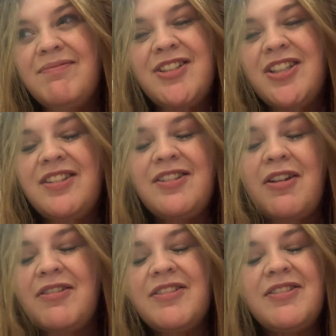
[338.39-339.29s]
Just
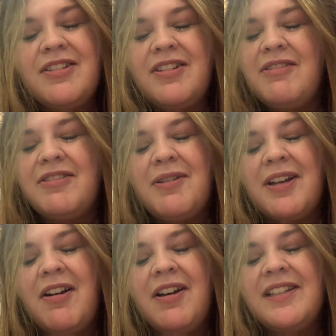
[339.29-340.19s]
don't do it,
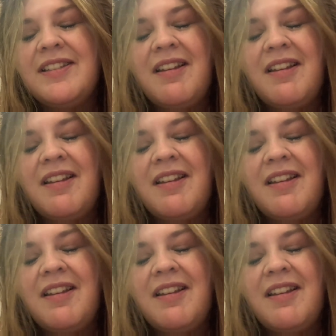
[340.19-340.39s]
guys.